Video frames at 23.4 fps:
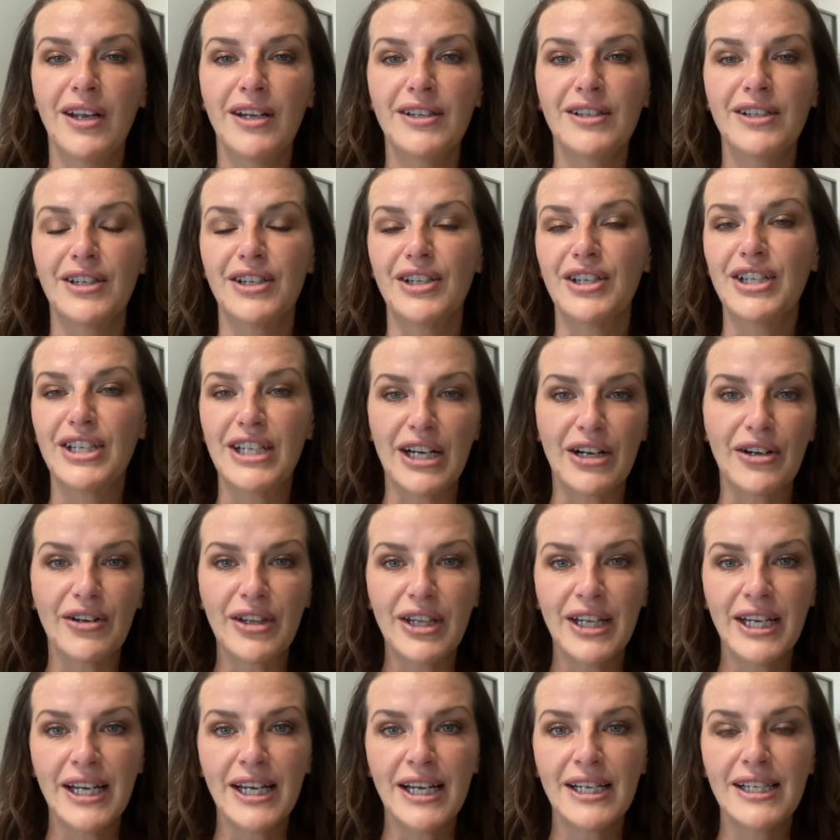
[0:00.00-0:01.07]
to share
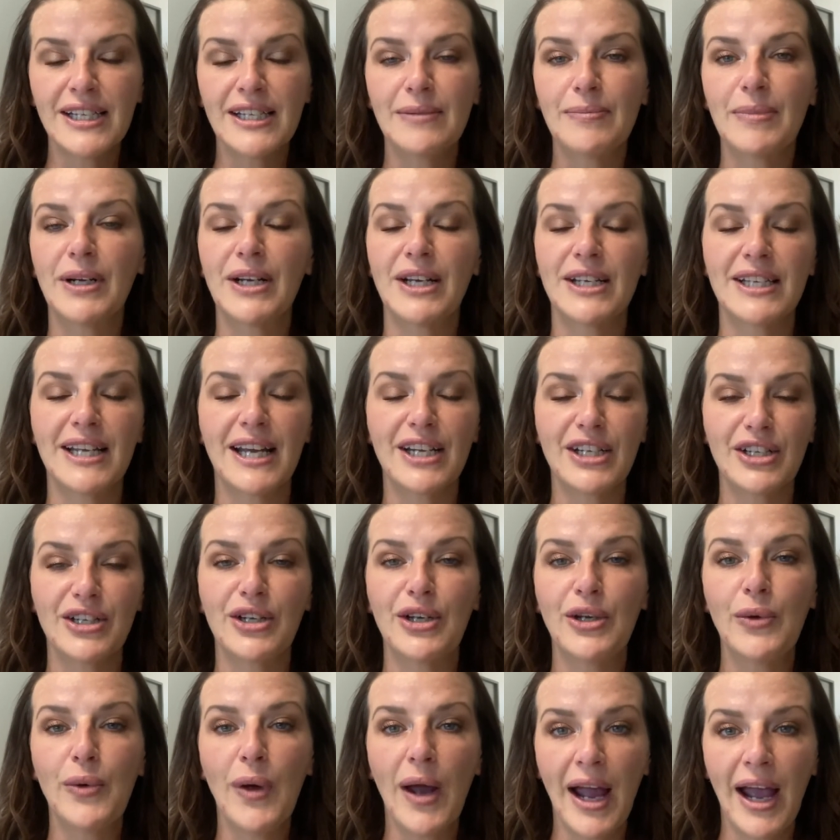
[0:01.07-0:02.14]
this because I
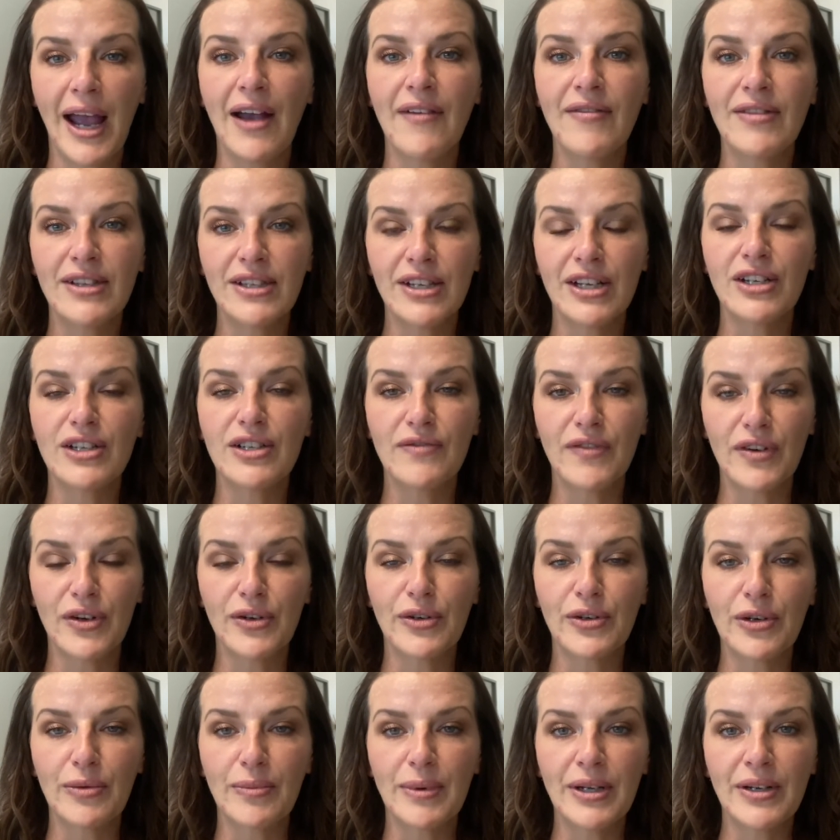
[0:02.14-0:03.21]
do have such
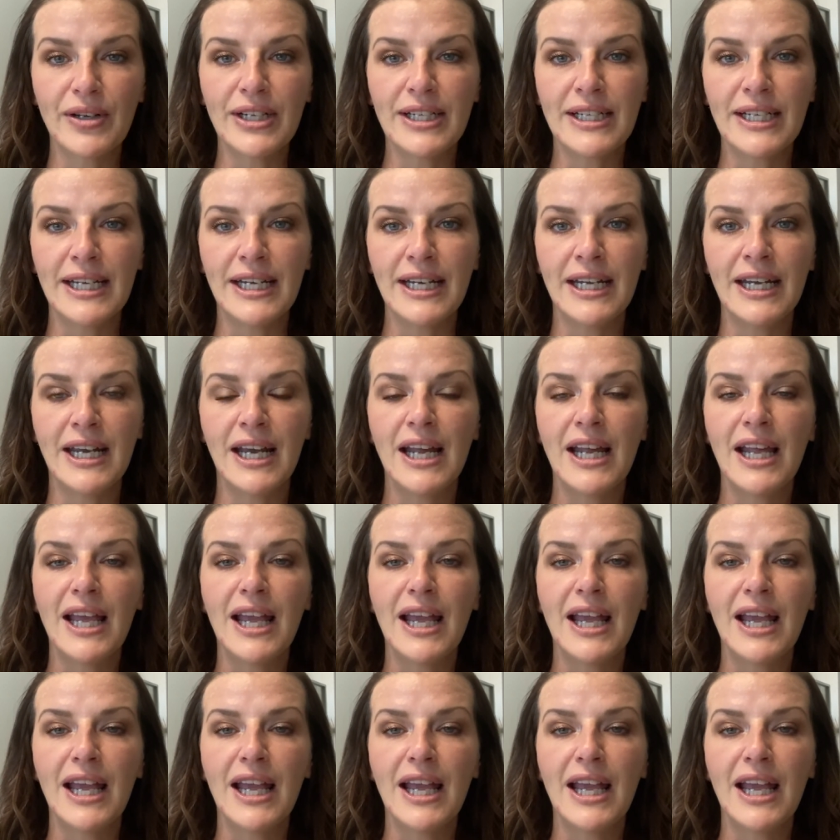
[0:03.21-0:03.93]
vulnerability,